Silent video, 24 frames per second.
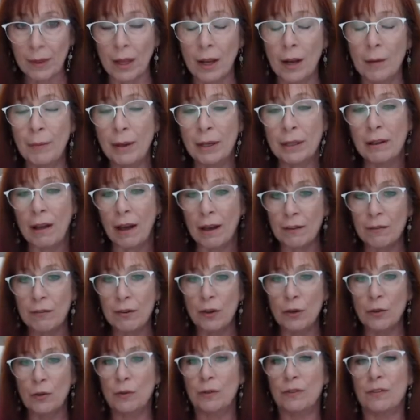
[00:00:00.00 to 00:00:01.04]
a lot of
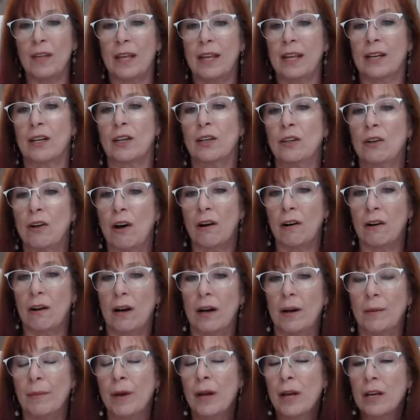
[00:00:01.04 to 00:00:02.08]
news that it can
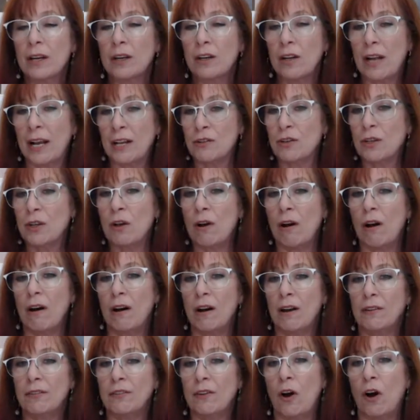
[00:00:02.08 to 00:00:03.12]
actually
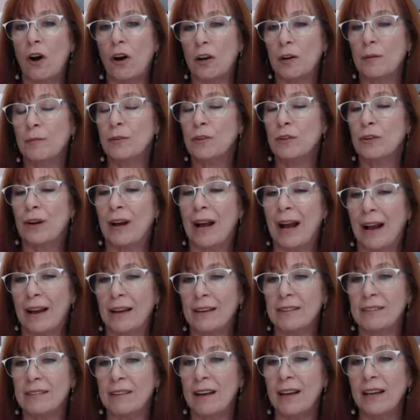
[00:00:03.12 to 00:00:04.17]
cause harm to your
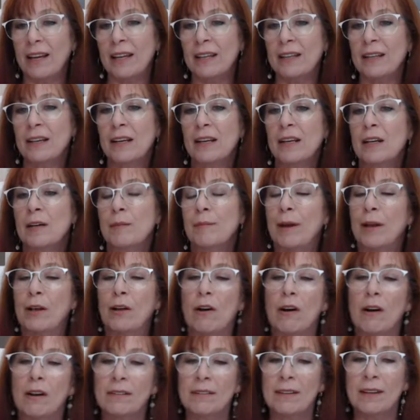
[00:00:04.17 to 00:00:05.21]
eyesight by
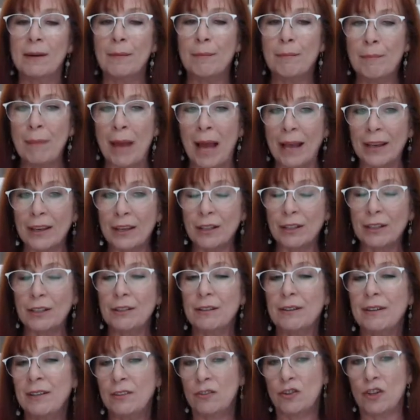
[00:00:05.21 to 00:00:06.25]
causing
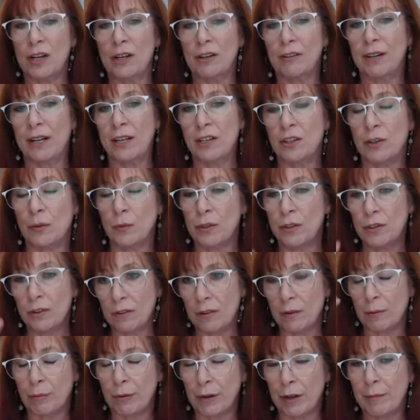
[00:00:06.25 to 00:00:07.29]
macular degeneration, which
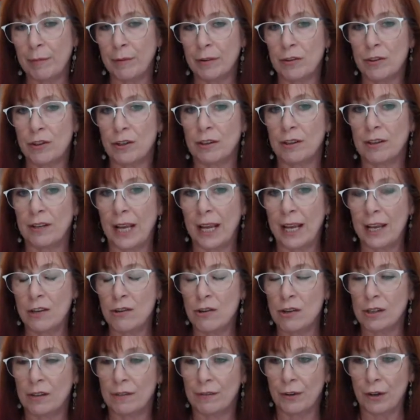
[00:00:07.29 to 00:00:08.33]
is the premature
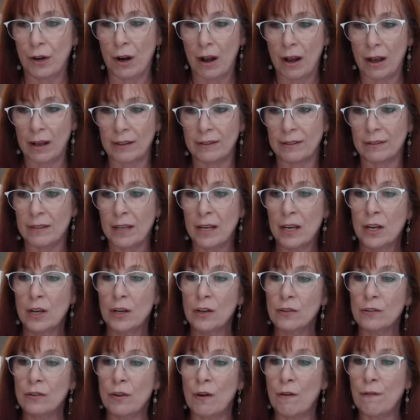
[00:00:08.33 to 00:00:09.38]
aging of your eyes.
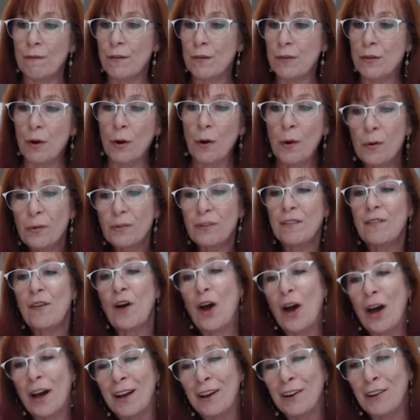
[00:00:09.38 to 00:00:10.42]
So for those of
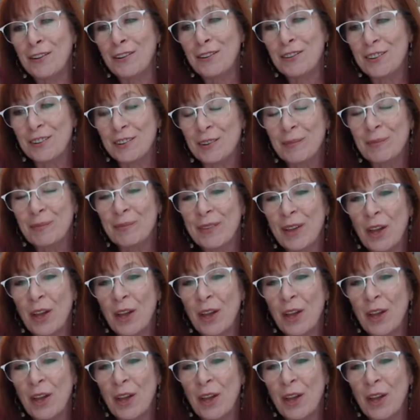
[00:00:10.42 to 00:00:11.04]
us